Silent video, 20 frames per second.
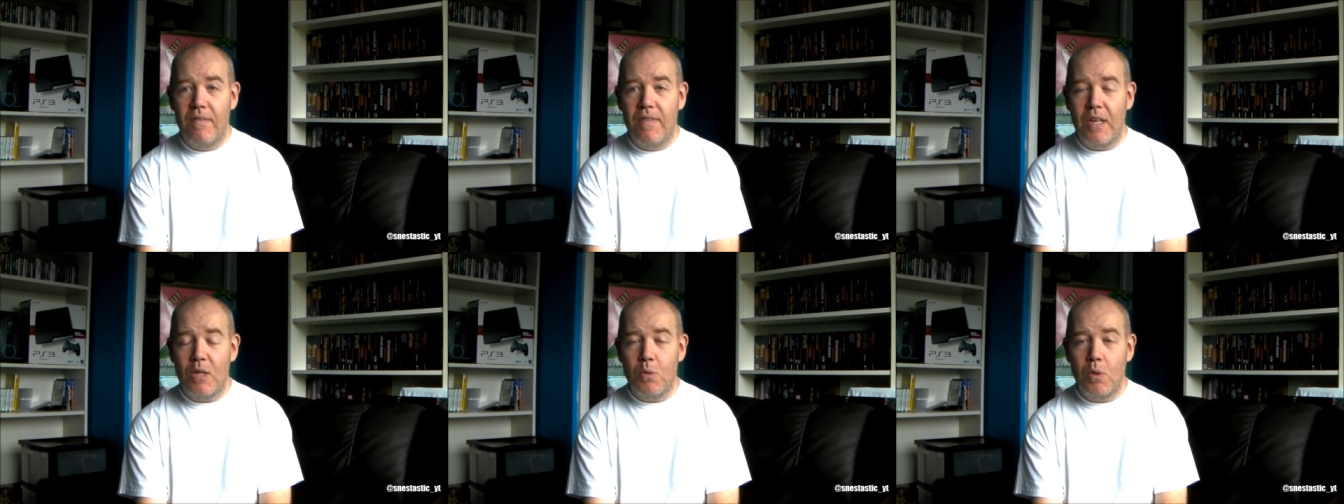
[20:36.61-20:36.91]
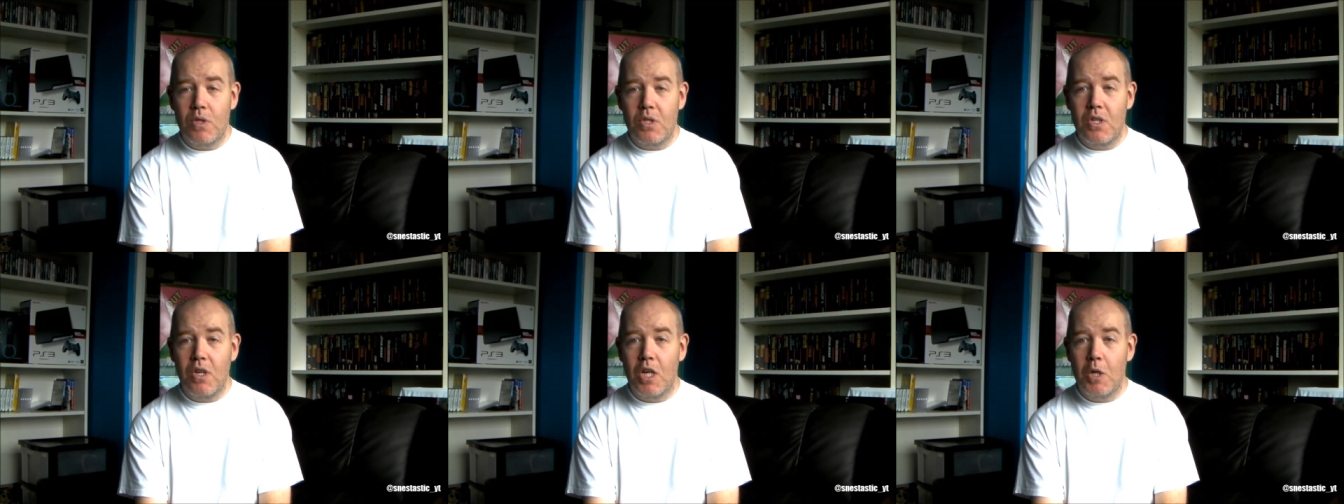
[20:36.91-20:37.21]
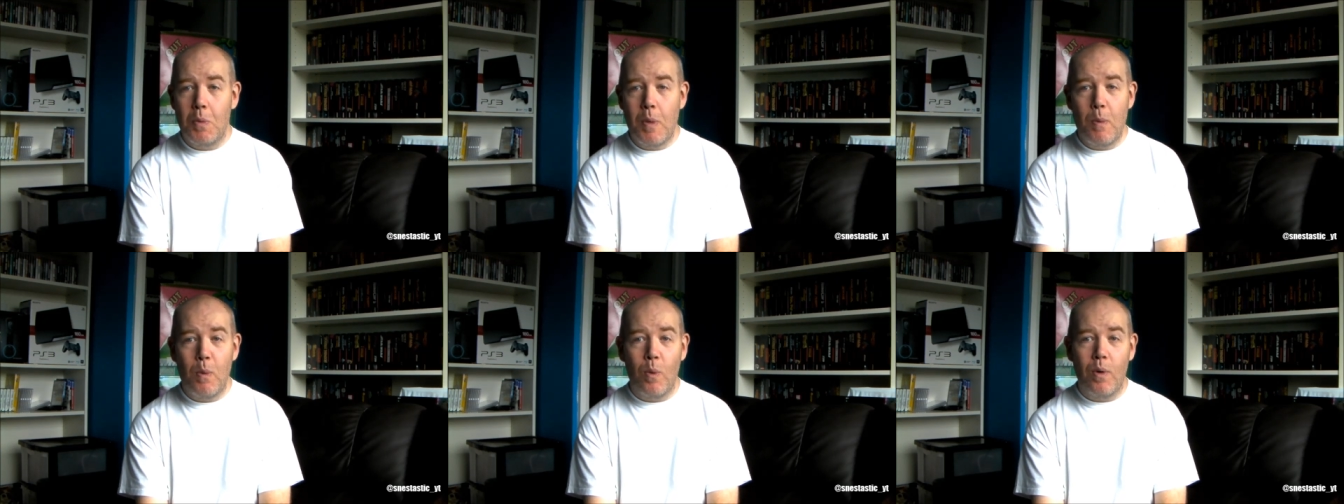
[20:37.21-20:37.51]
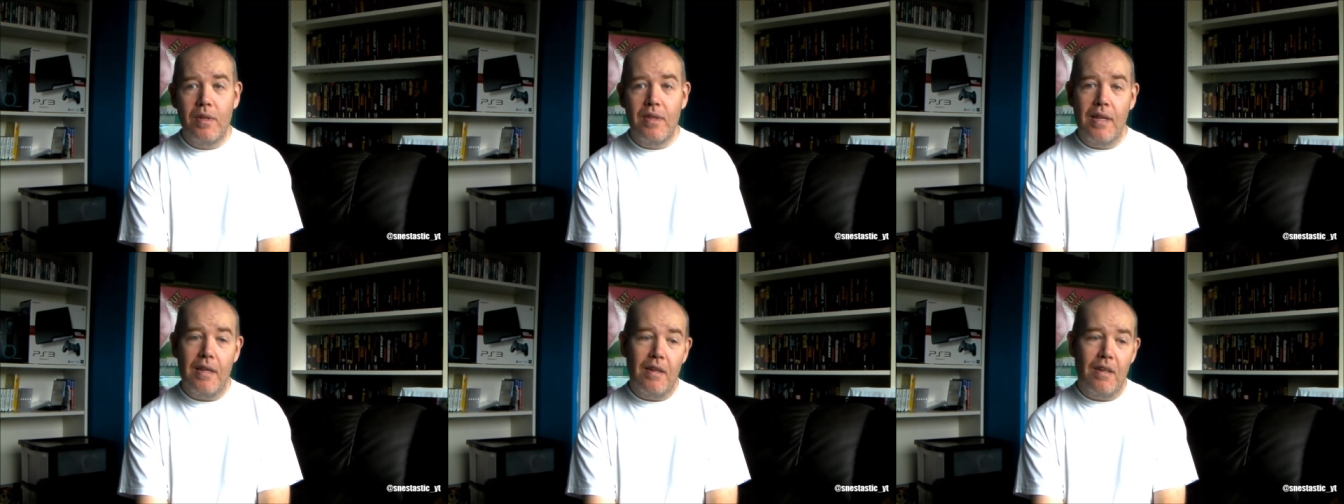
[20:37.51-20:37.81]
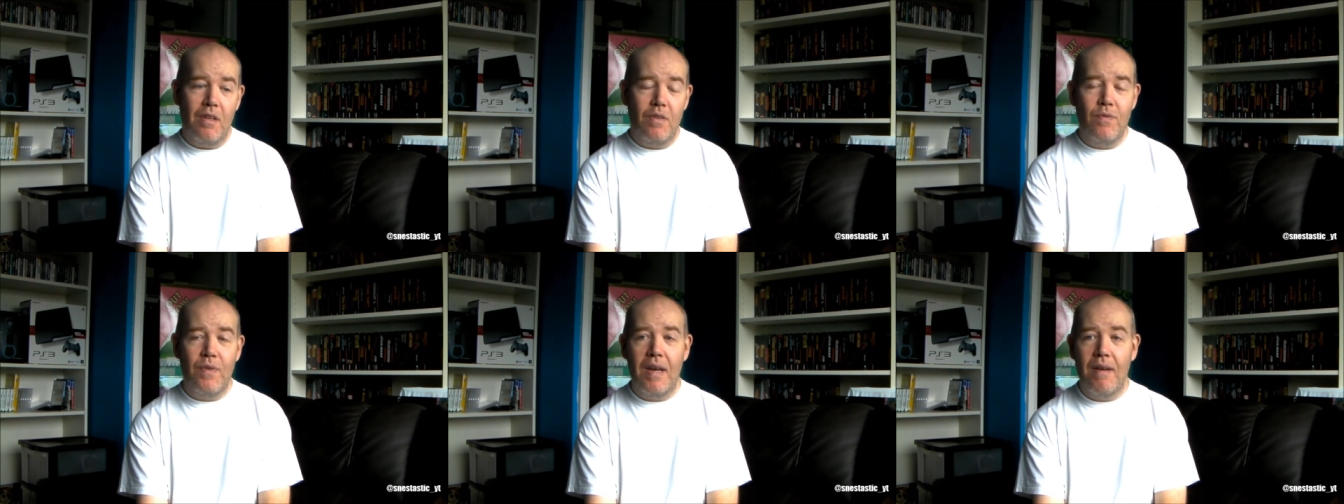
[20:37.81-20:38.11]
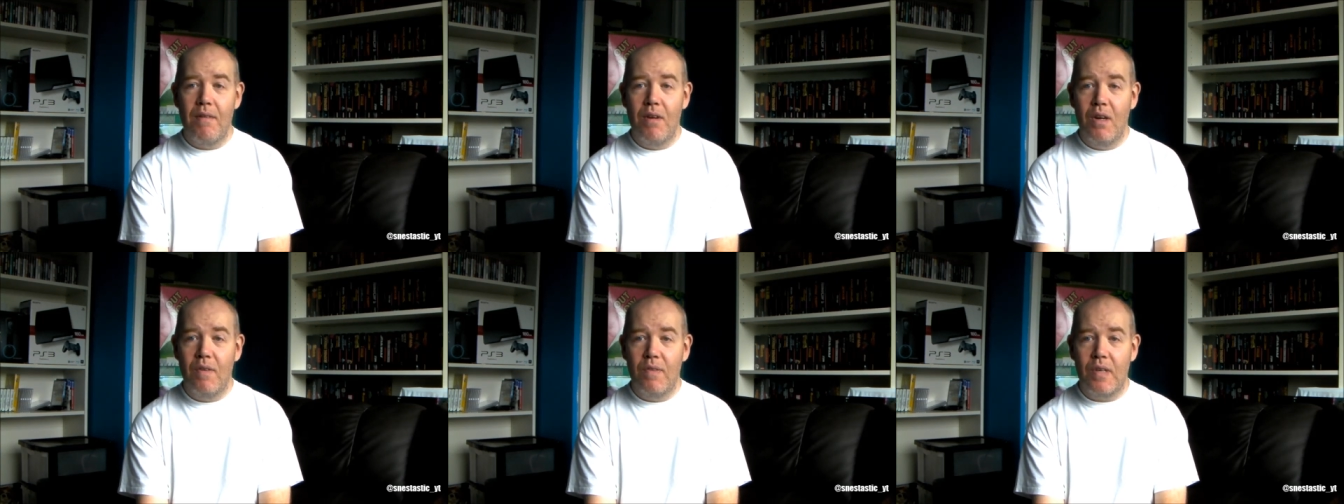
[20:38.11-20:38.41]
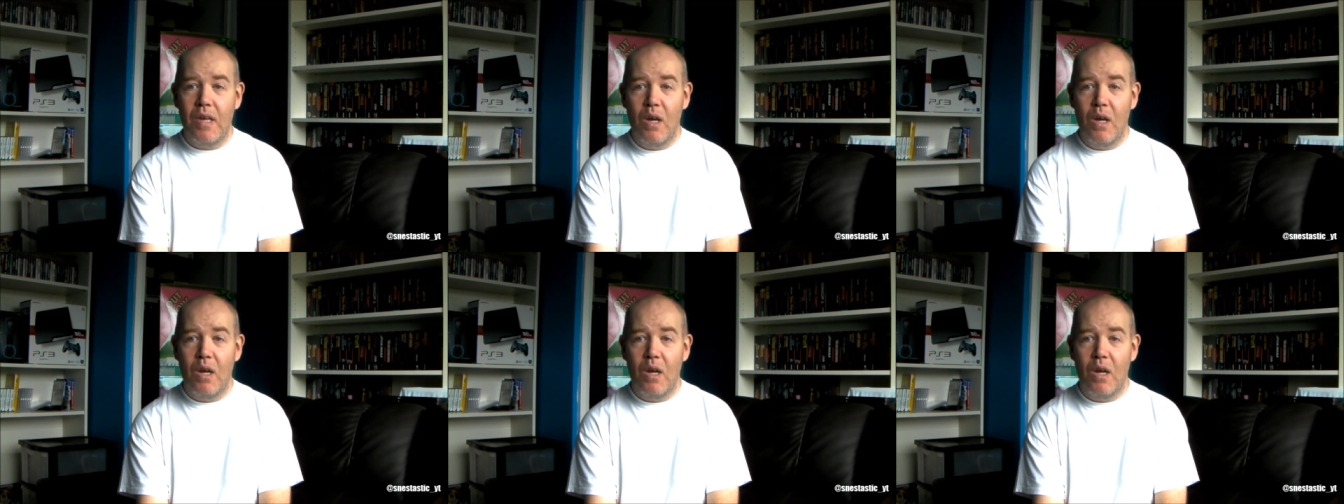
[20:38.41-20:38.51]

if that's what Scottish people want, then it's fair enough.